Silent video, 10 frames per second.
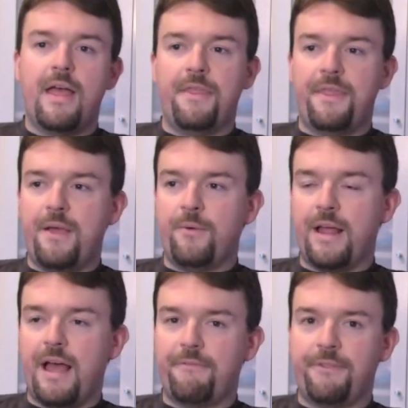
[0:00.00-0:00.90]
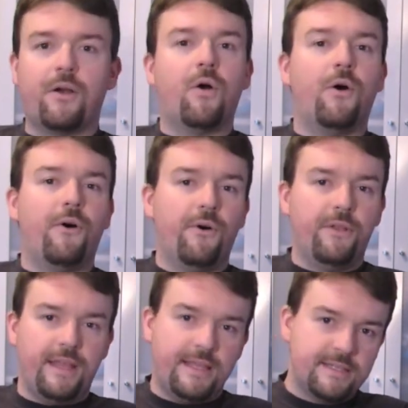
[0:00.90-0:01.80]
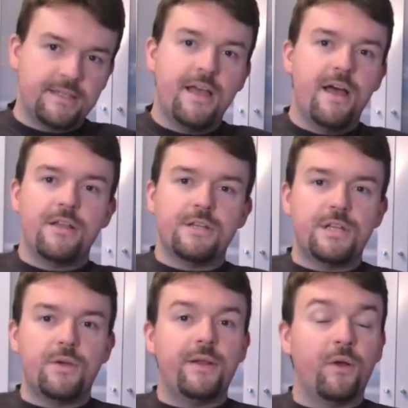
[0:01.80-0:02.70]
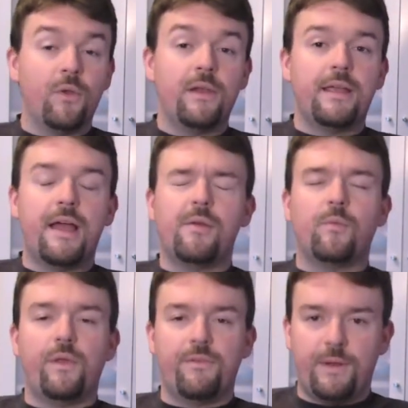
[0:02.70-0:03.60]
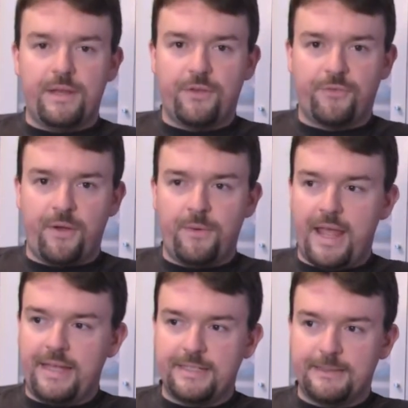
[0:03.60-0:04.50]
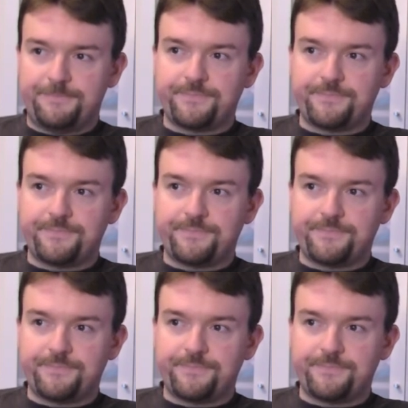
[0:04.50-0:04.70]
they would have the cojones to do it all again with Windows Phone 8.